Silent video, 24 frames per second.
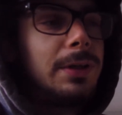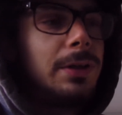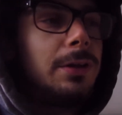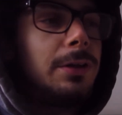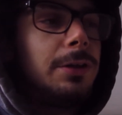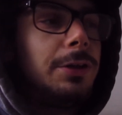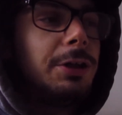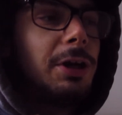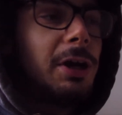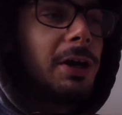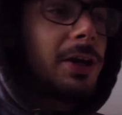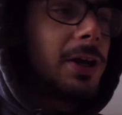to the
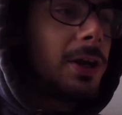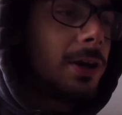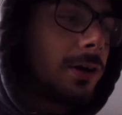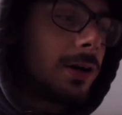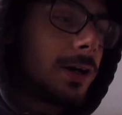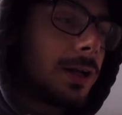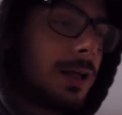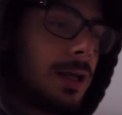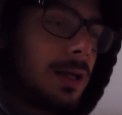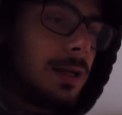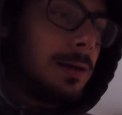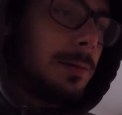junkyard
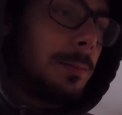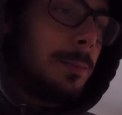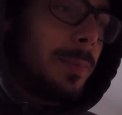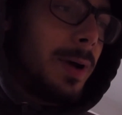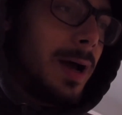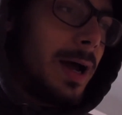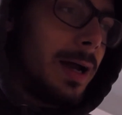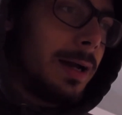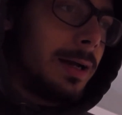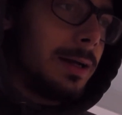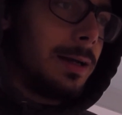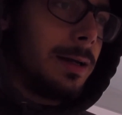again and
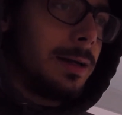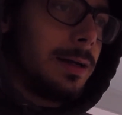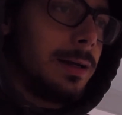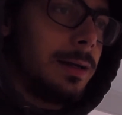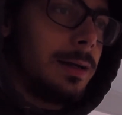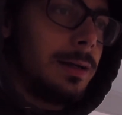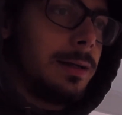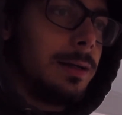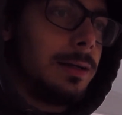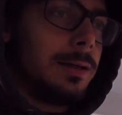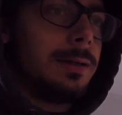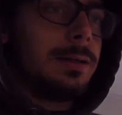buying
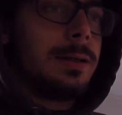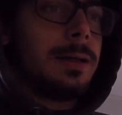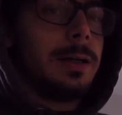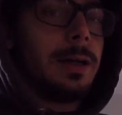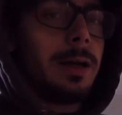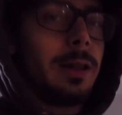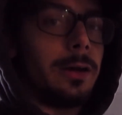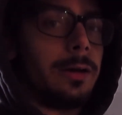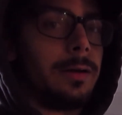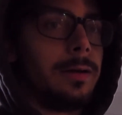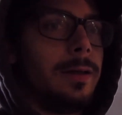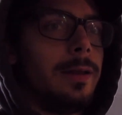
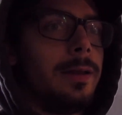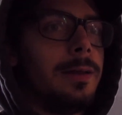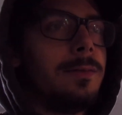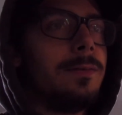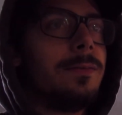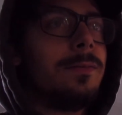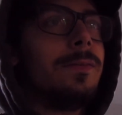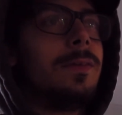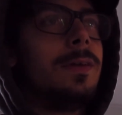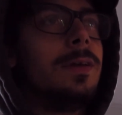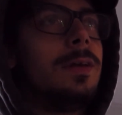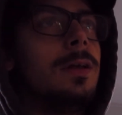another
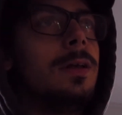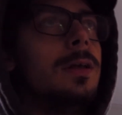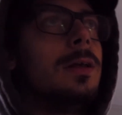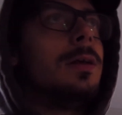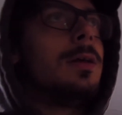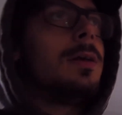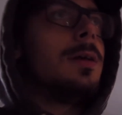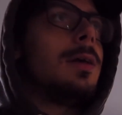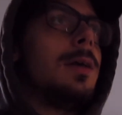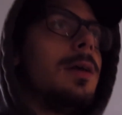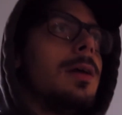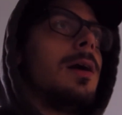diff,
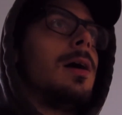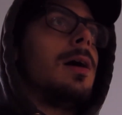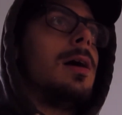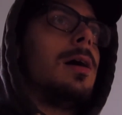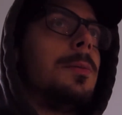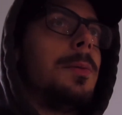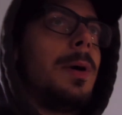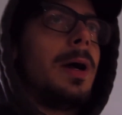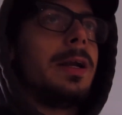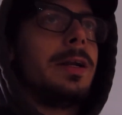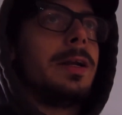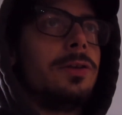
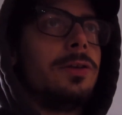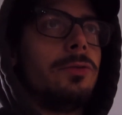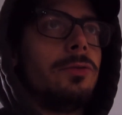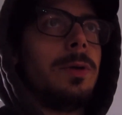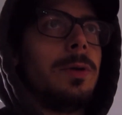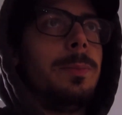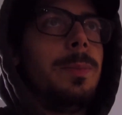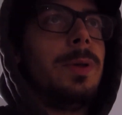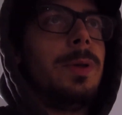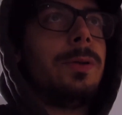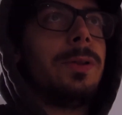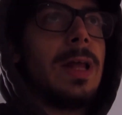I just
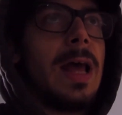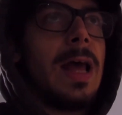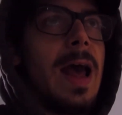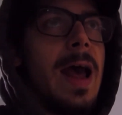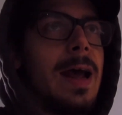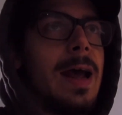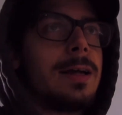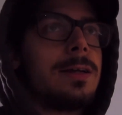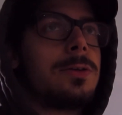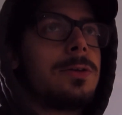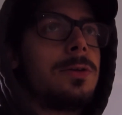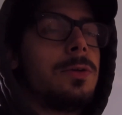rebuilt the
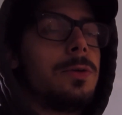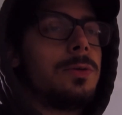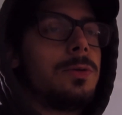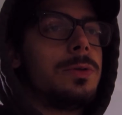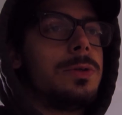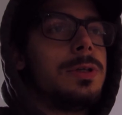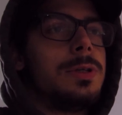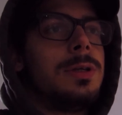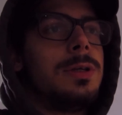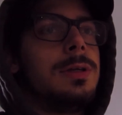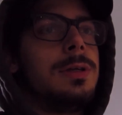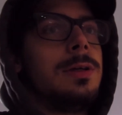
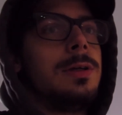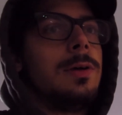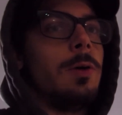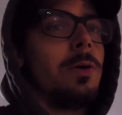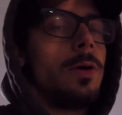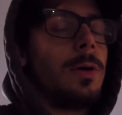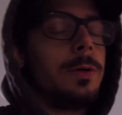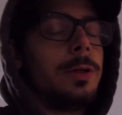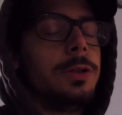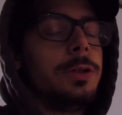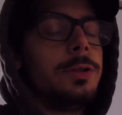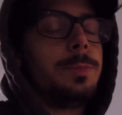axles,
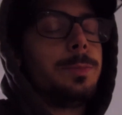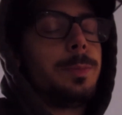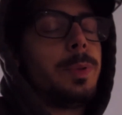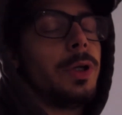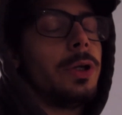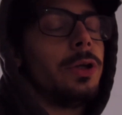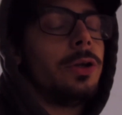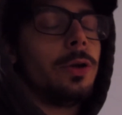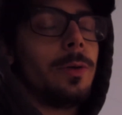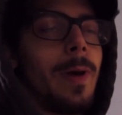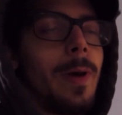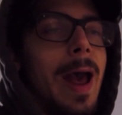or just
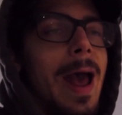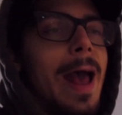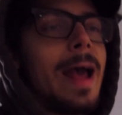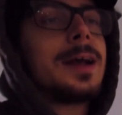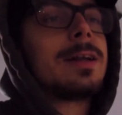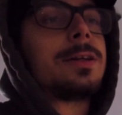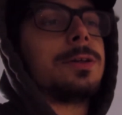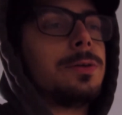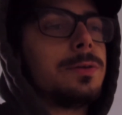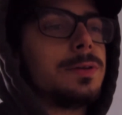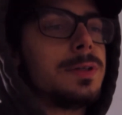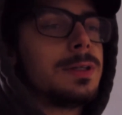put new
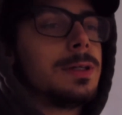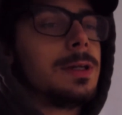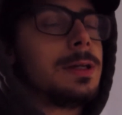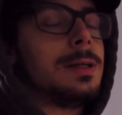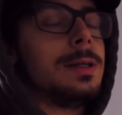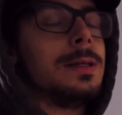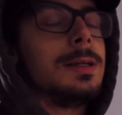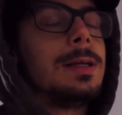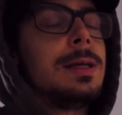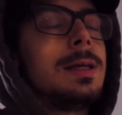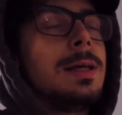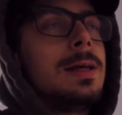axles in it,
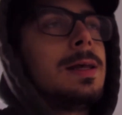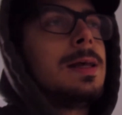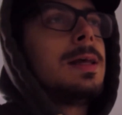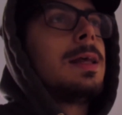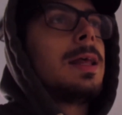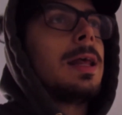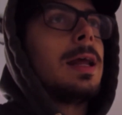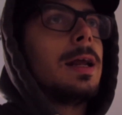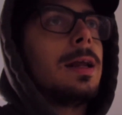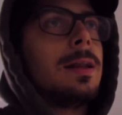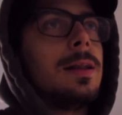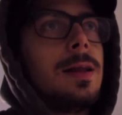
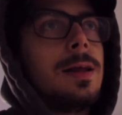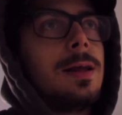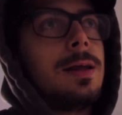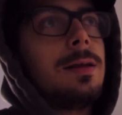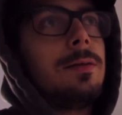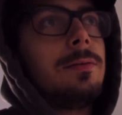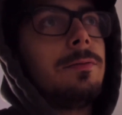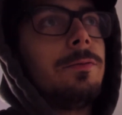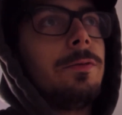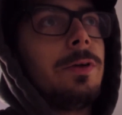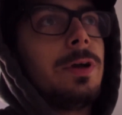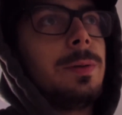and
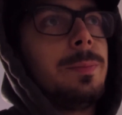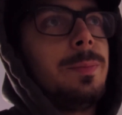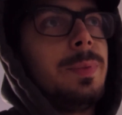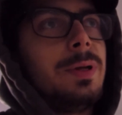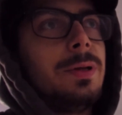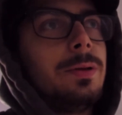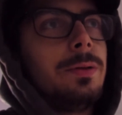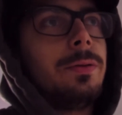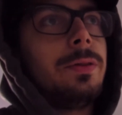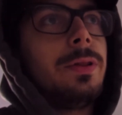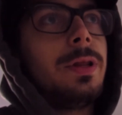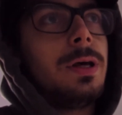then
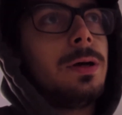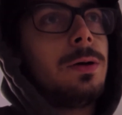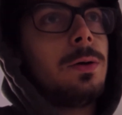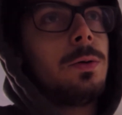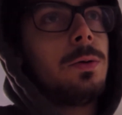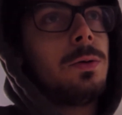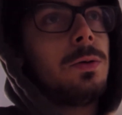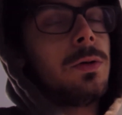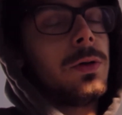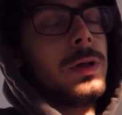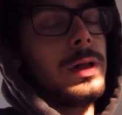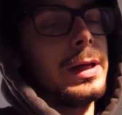rebuilt the
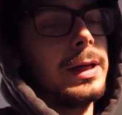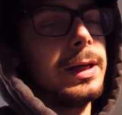whole